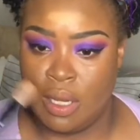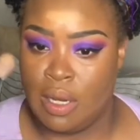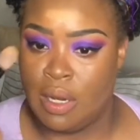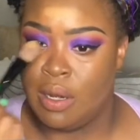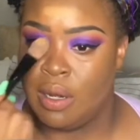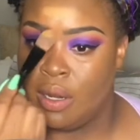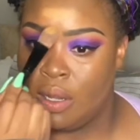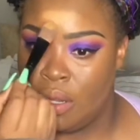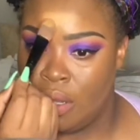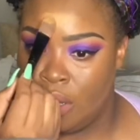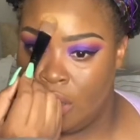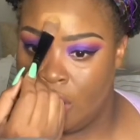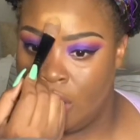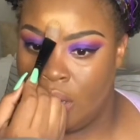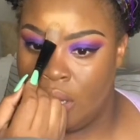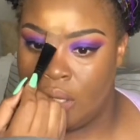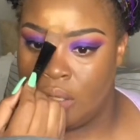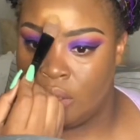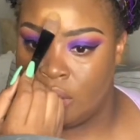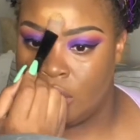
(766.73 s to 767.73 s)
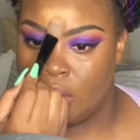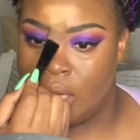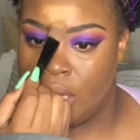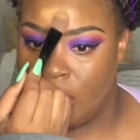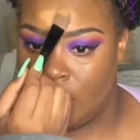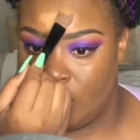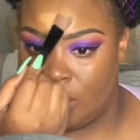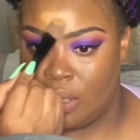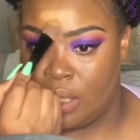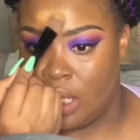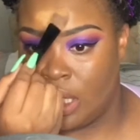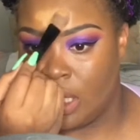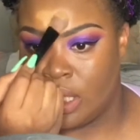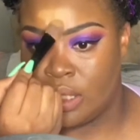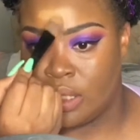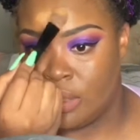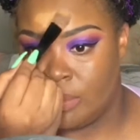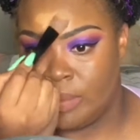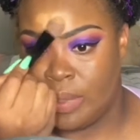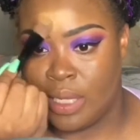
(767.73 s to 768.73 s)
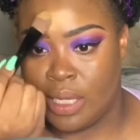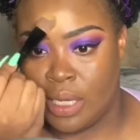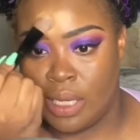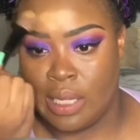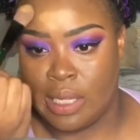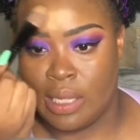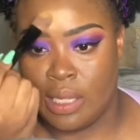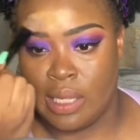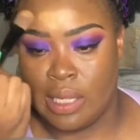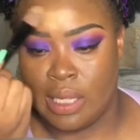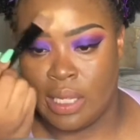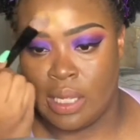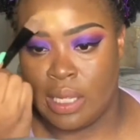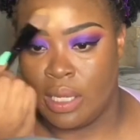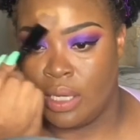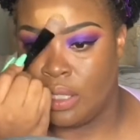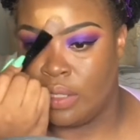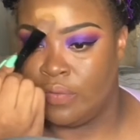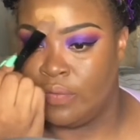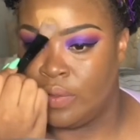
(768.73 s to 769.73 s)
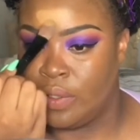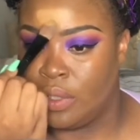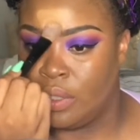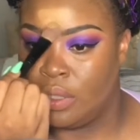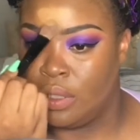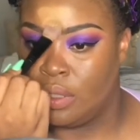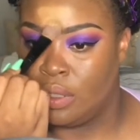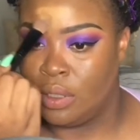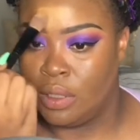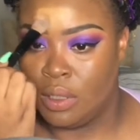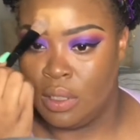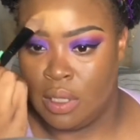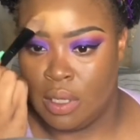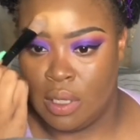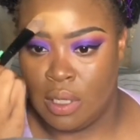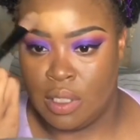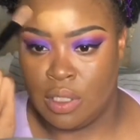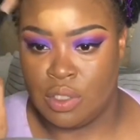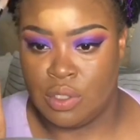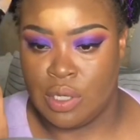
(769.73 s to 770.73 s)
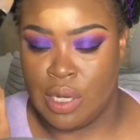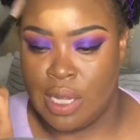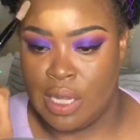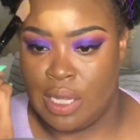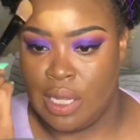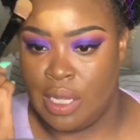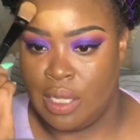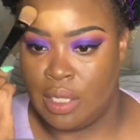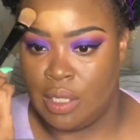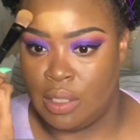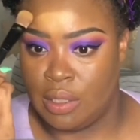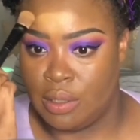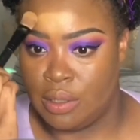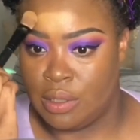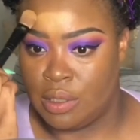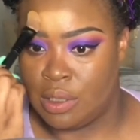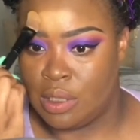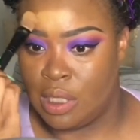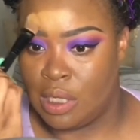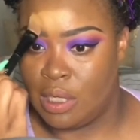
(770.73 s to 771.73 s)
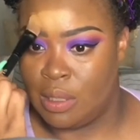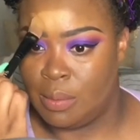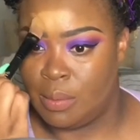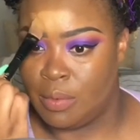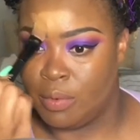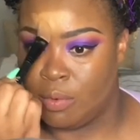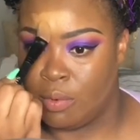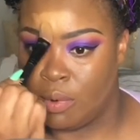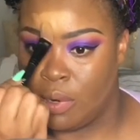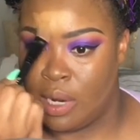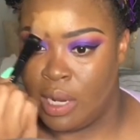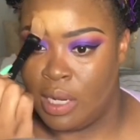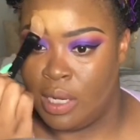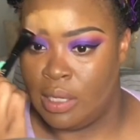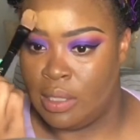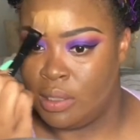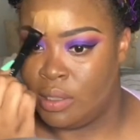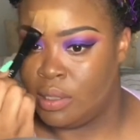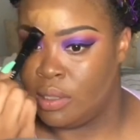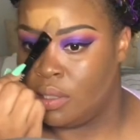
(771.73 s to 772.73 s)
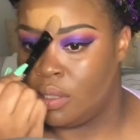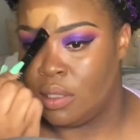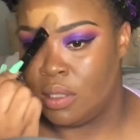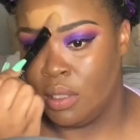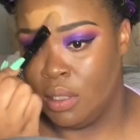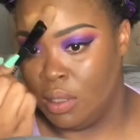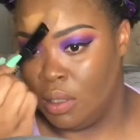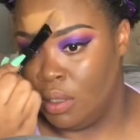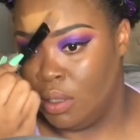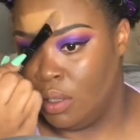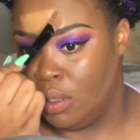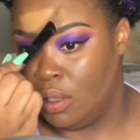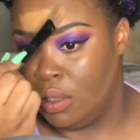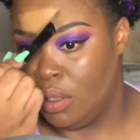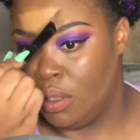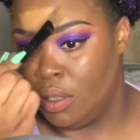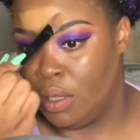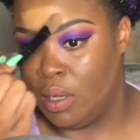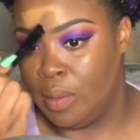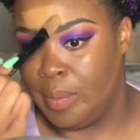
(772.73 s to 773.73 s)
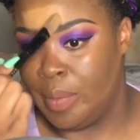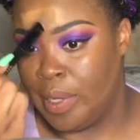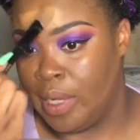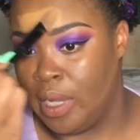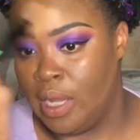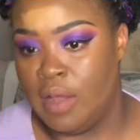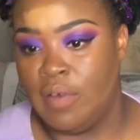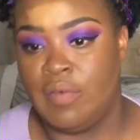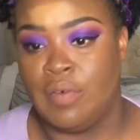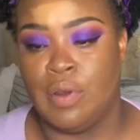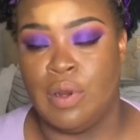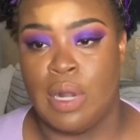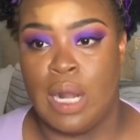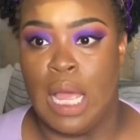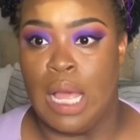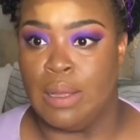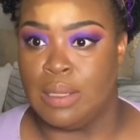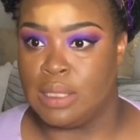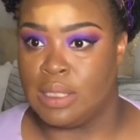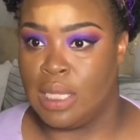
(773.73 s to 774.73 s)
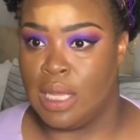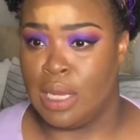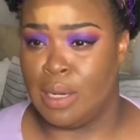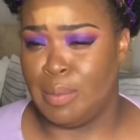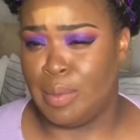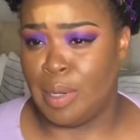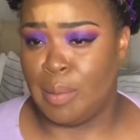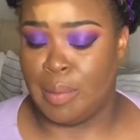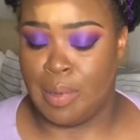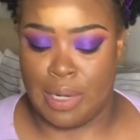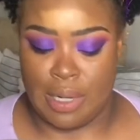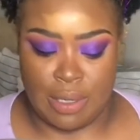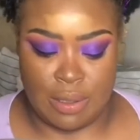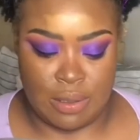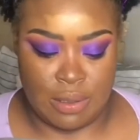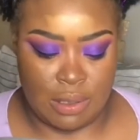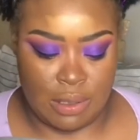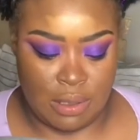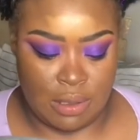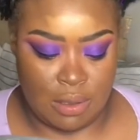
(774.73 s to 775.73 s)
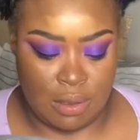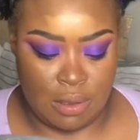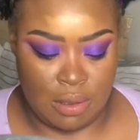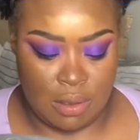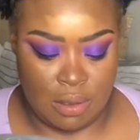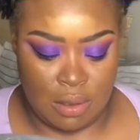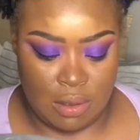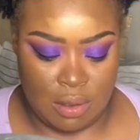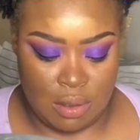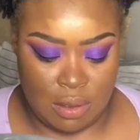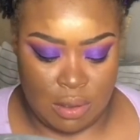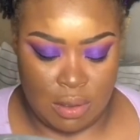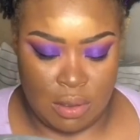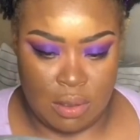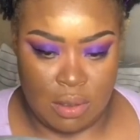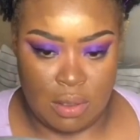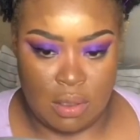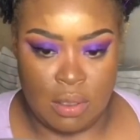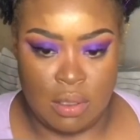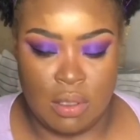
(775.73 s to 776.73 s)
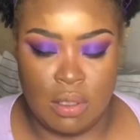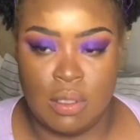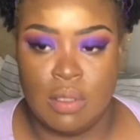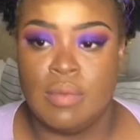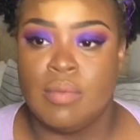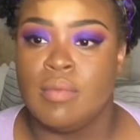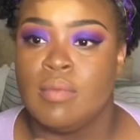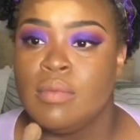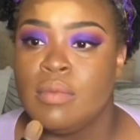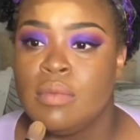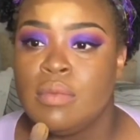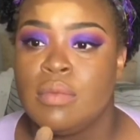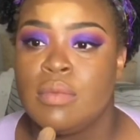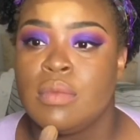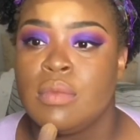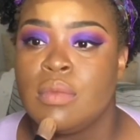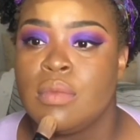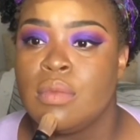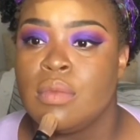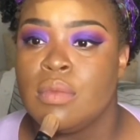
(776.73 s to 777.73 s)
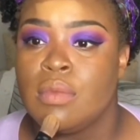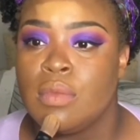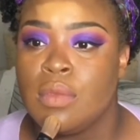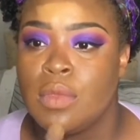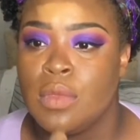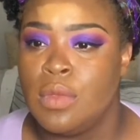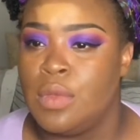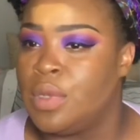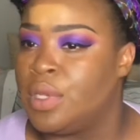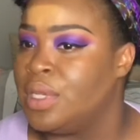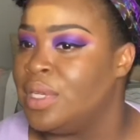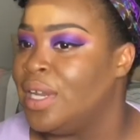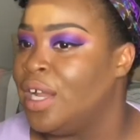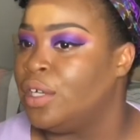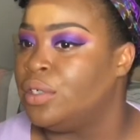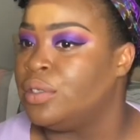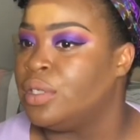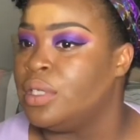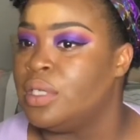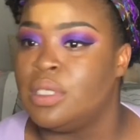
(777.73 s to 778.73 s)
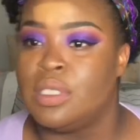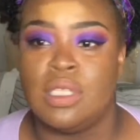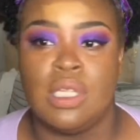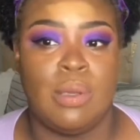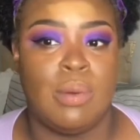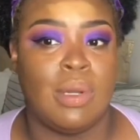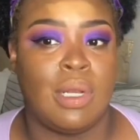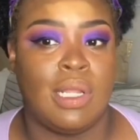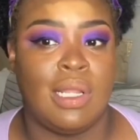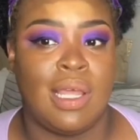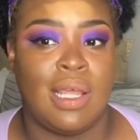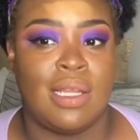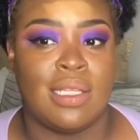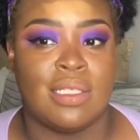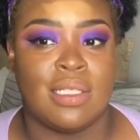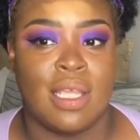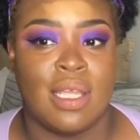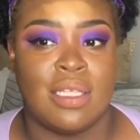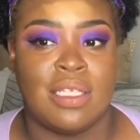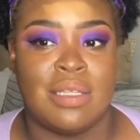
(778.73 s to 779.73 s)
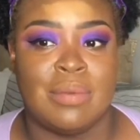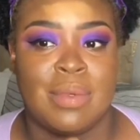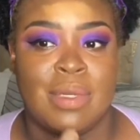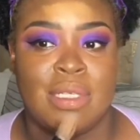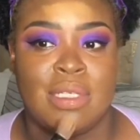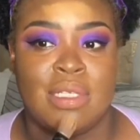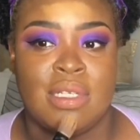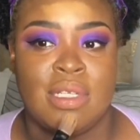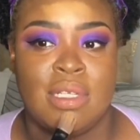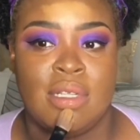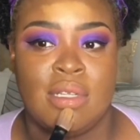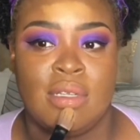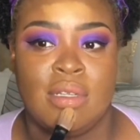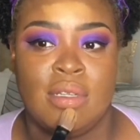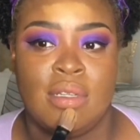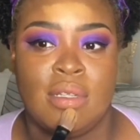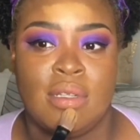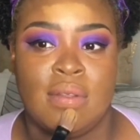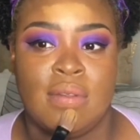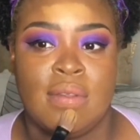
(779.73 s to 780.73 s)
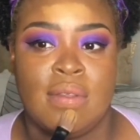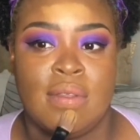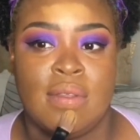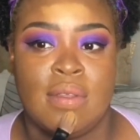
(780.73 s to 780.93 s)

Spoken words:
I'm starting with my forehead at like the halfway mark where you could naturally see the light bouncing off, and I'm just putting it there, and then I'm going to go underneath my eyes and around my cheeks.